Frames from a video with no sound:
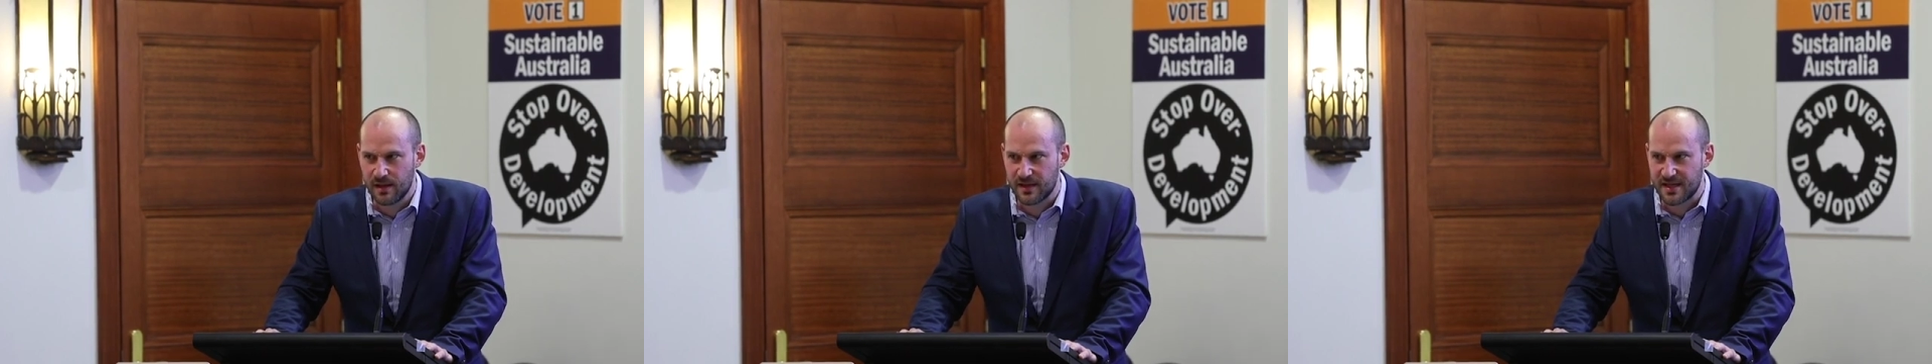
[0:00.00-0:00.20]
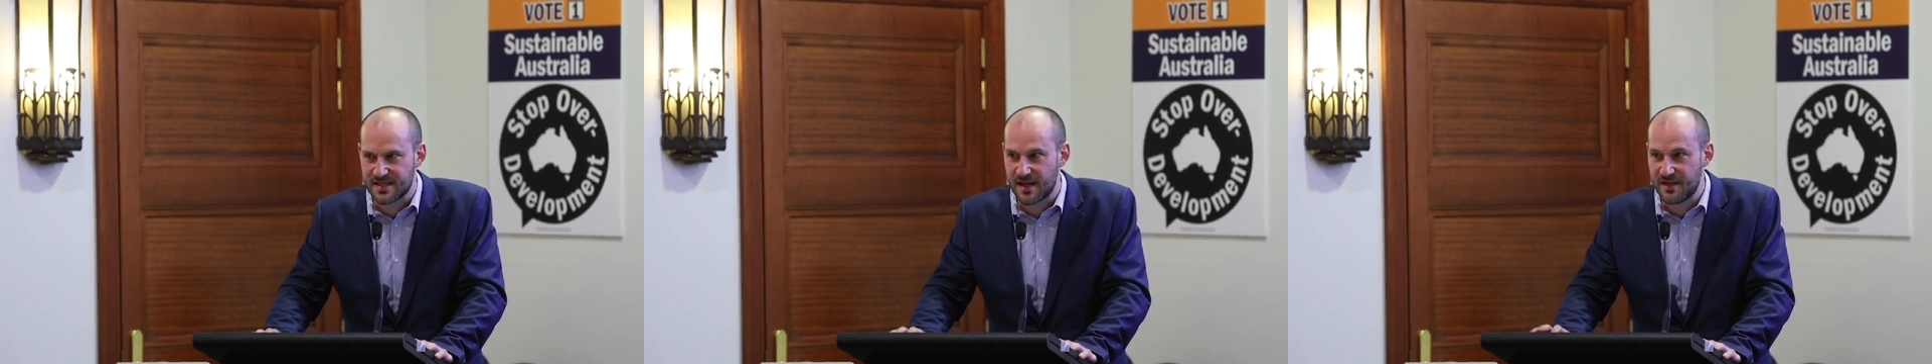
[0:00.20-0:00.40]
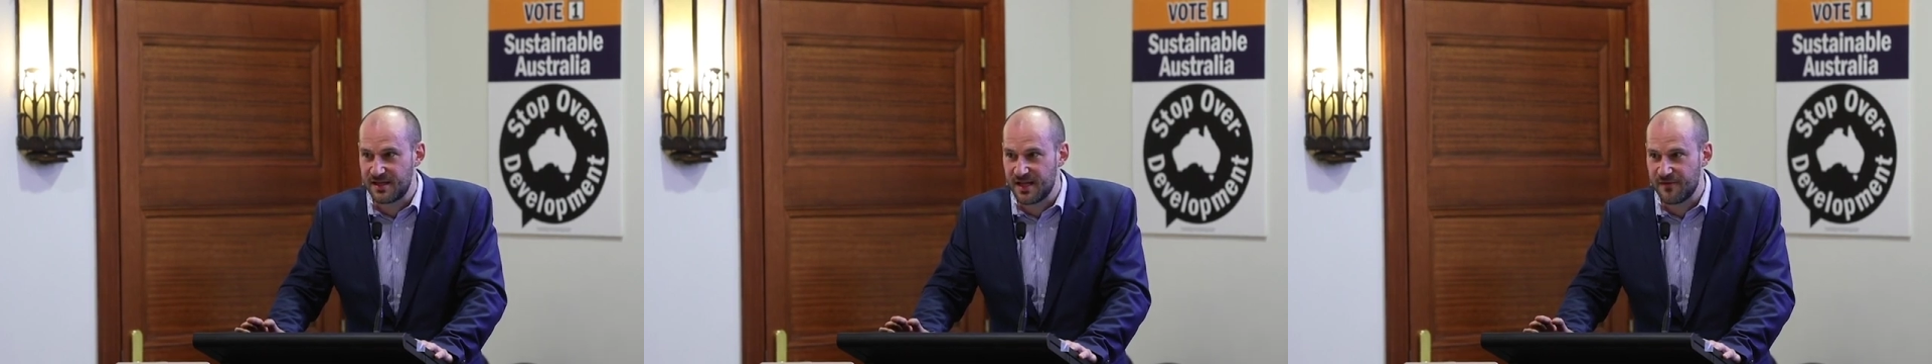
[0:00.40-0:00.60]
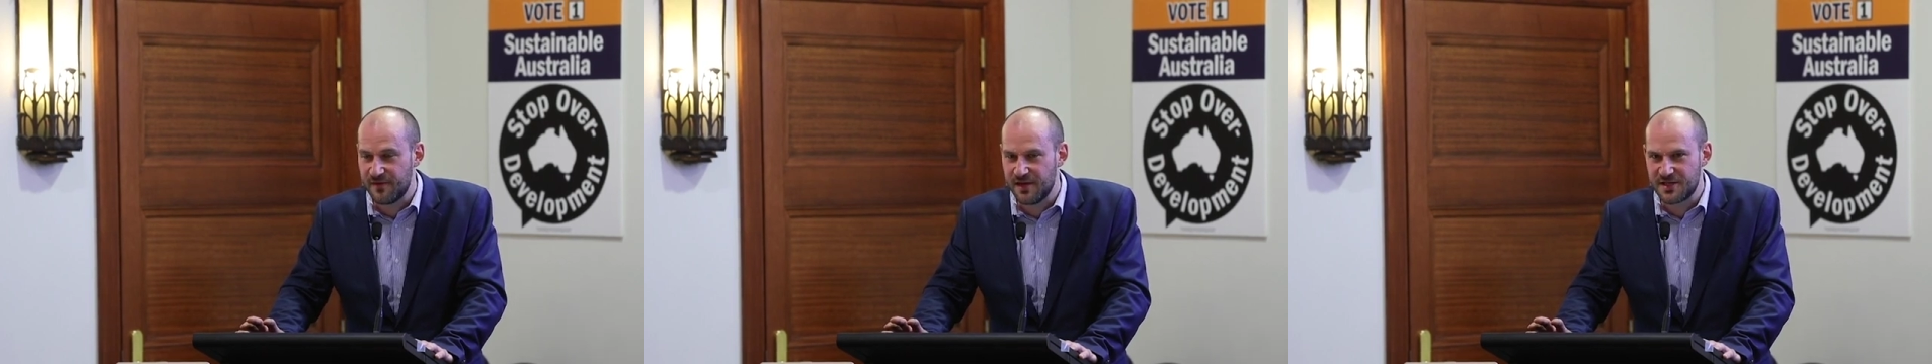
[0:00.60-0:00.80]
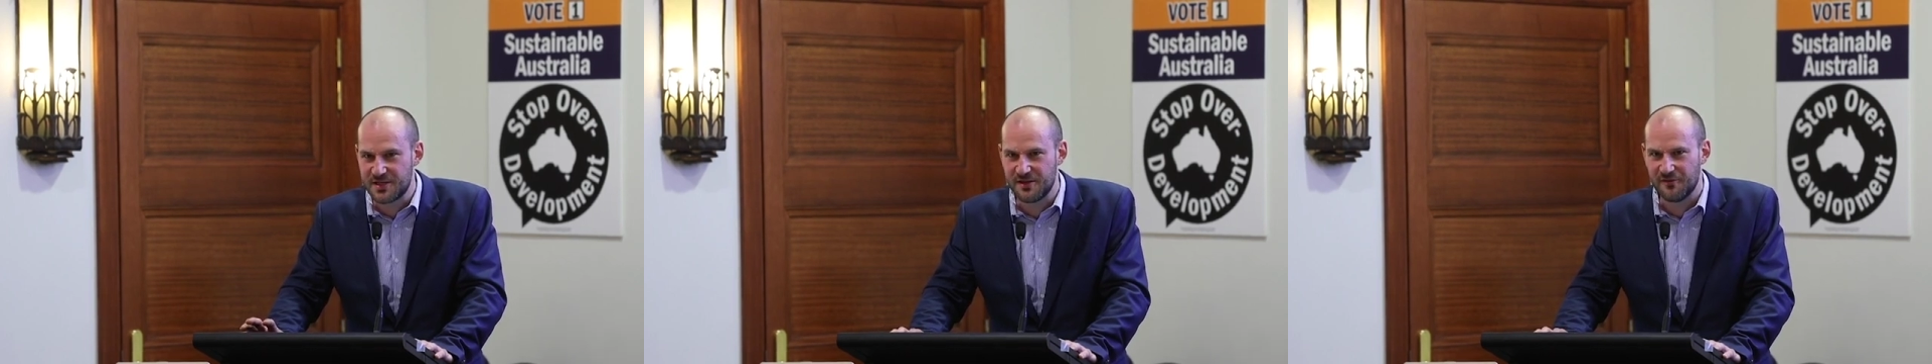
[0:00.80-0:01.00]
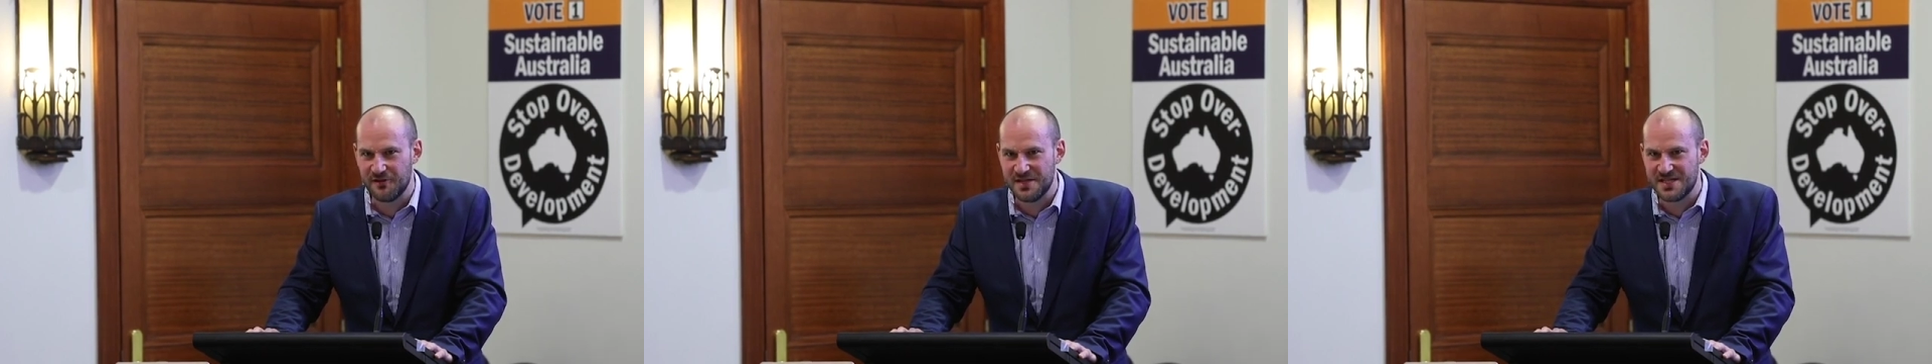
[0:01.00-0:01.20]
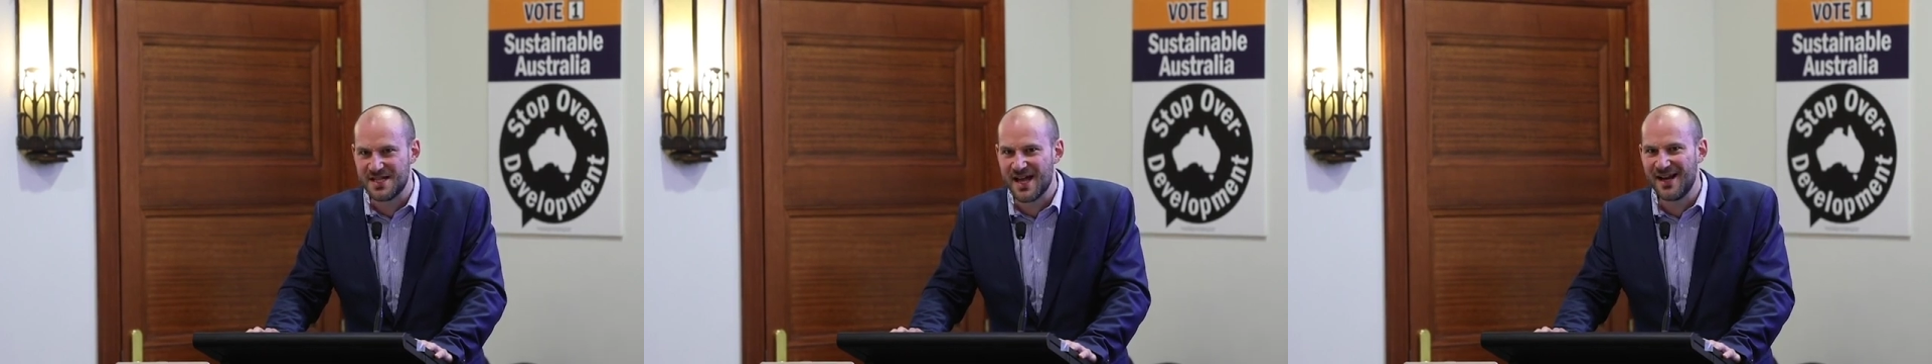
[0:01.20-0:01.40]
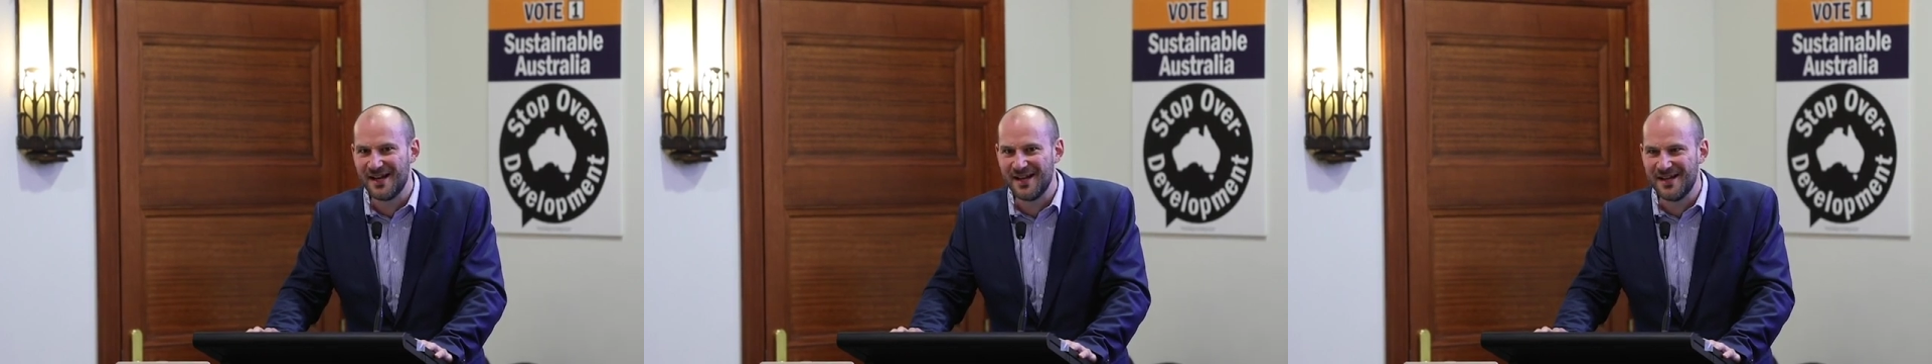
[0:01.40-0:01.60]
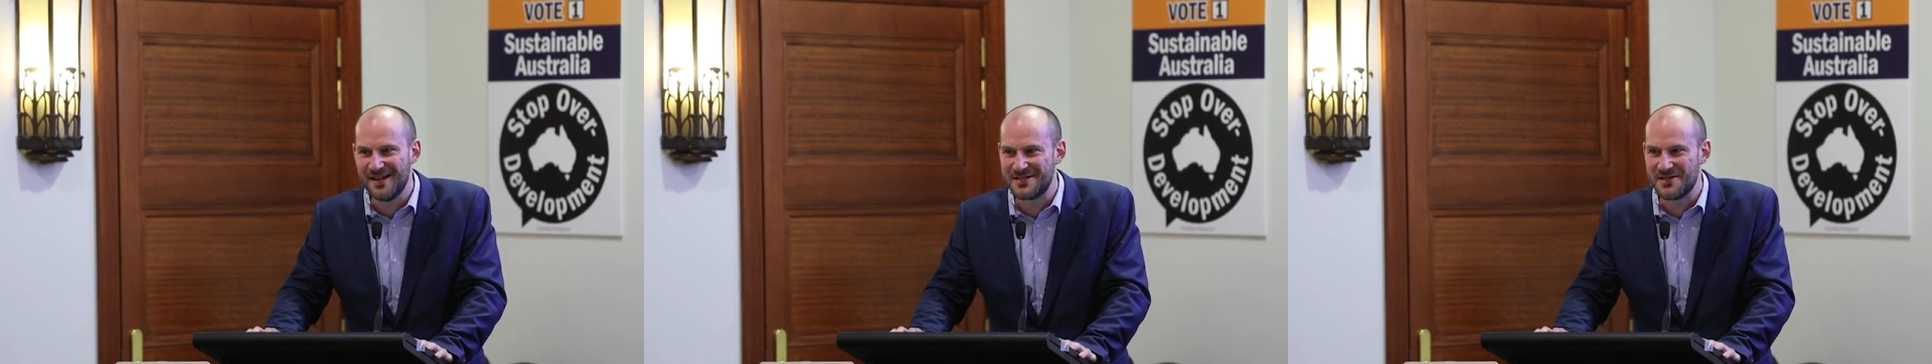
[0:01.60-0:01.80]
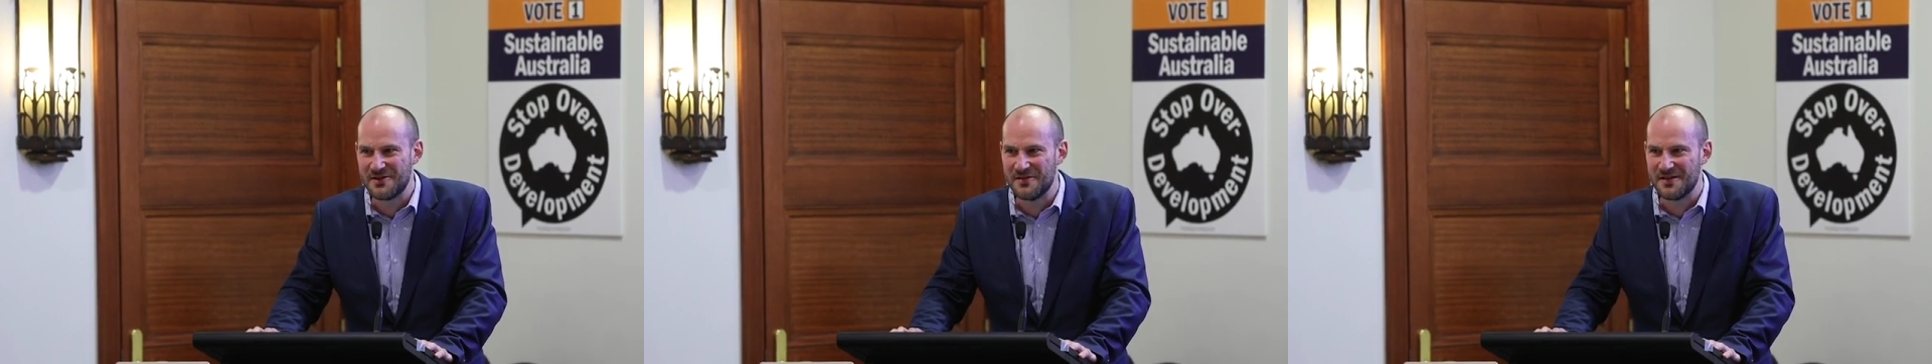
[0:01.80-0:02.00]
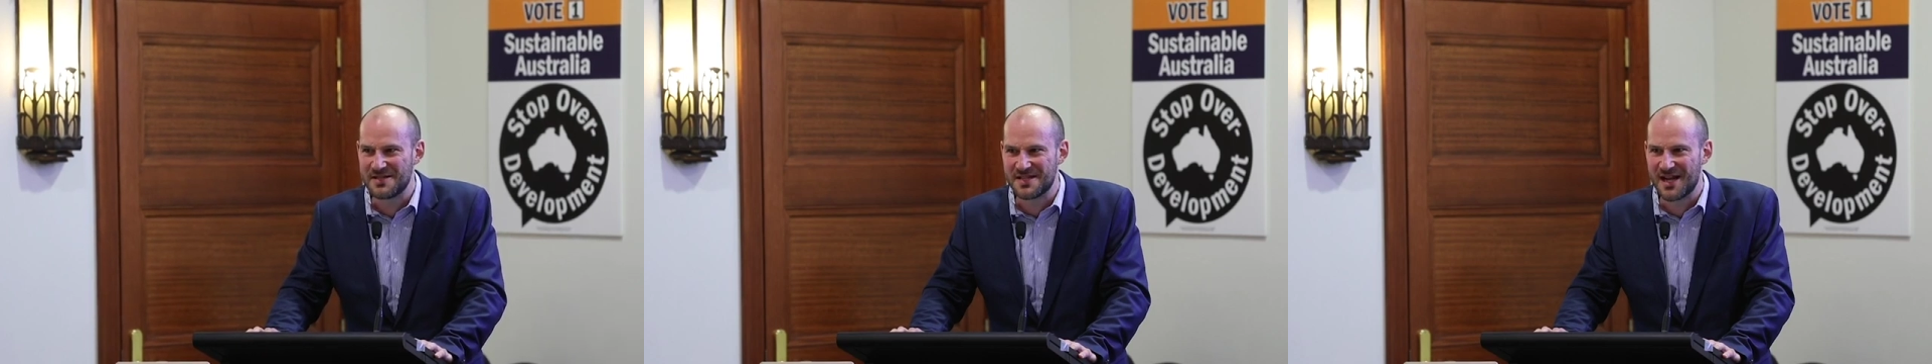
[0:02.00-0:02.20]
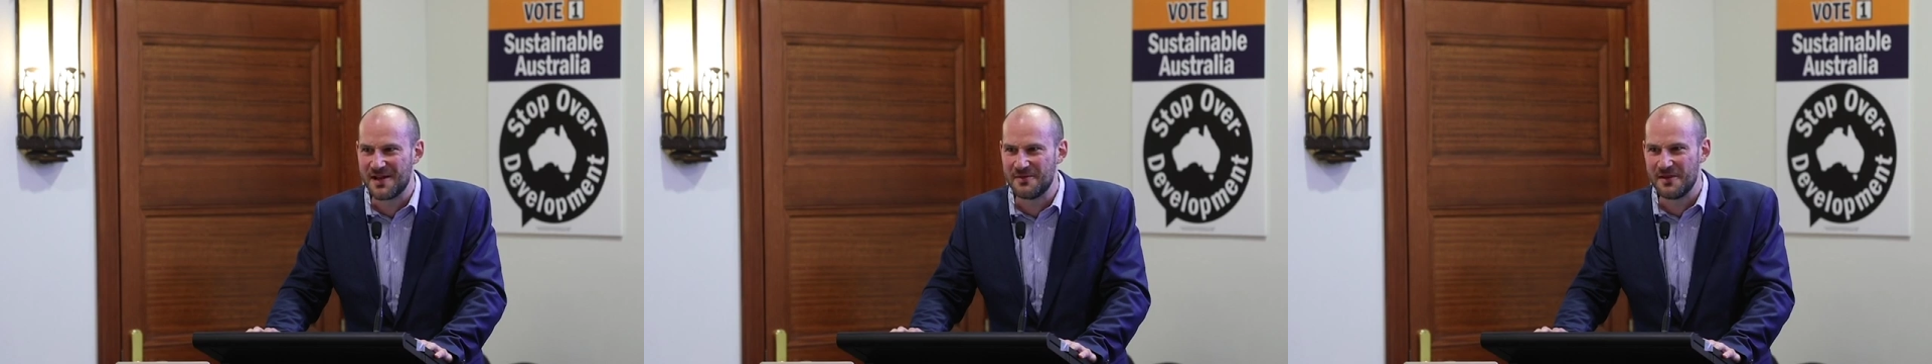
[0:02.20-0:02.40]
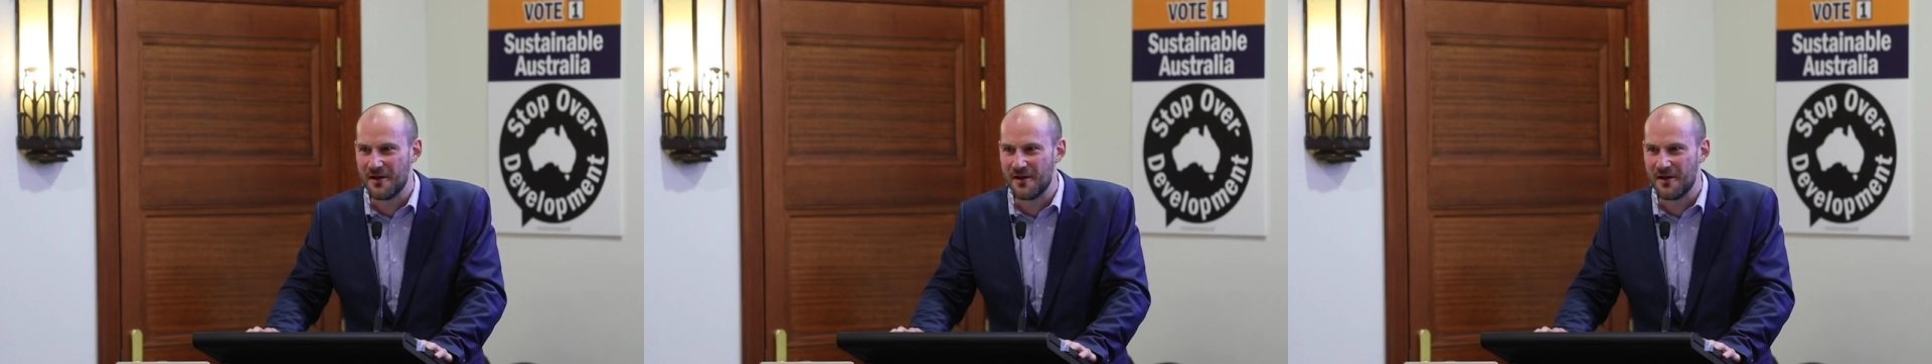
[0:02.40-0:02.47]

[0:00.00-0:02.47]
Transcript: They say the definition of insanity is doing the same